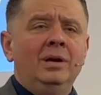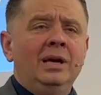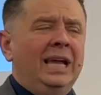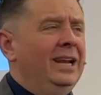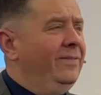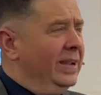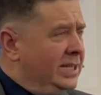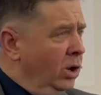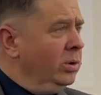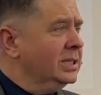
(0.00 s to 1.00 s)
And if he
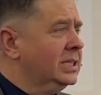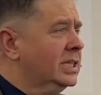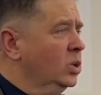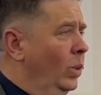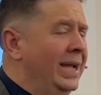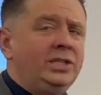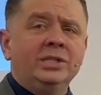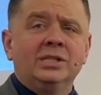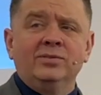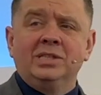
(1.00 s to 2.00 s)
told us that the
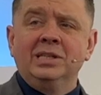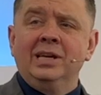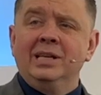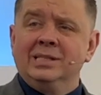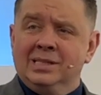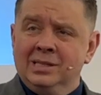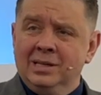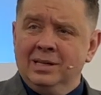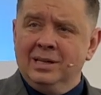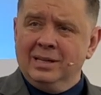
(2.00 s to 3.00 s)
wages of sin is
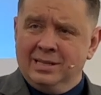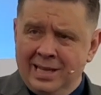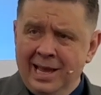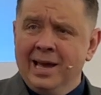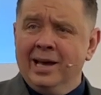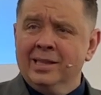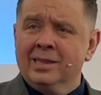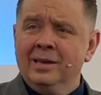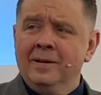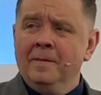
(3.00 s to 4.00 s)
death,
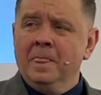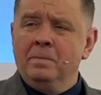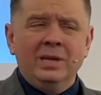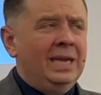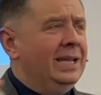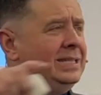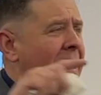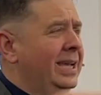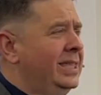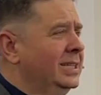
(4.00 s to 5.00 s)
but yet
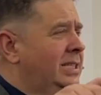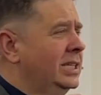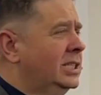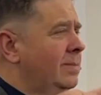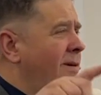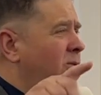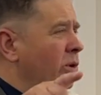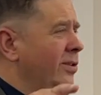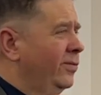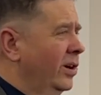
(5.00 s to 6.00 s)
death existed before
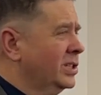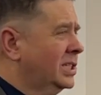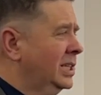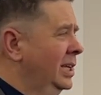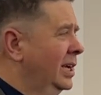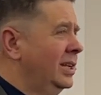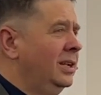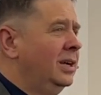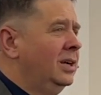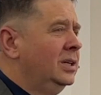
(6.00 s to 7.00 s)
the first sin,
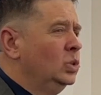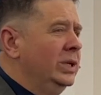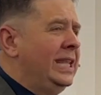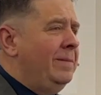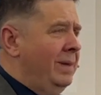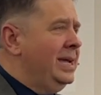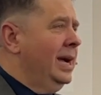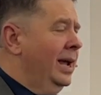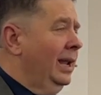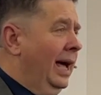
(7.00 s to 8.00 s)
wouldn't that make
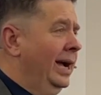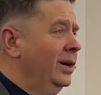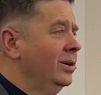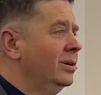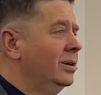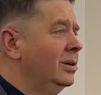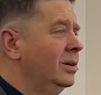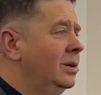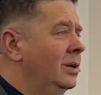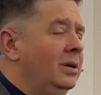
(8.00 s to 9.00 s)
God a liar?
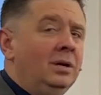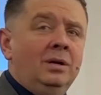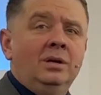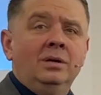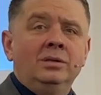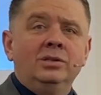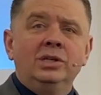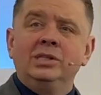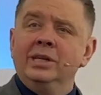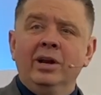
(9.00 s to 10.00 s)
She
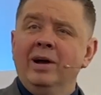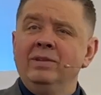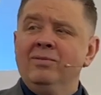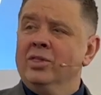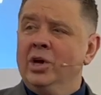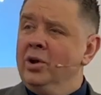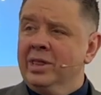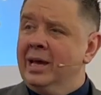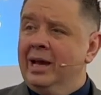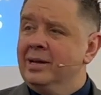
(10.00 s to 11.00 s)
said, You know, I've never thought of
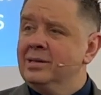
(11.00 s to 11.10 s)
that.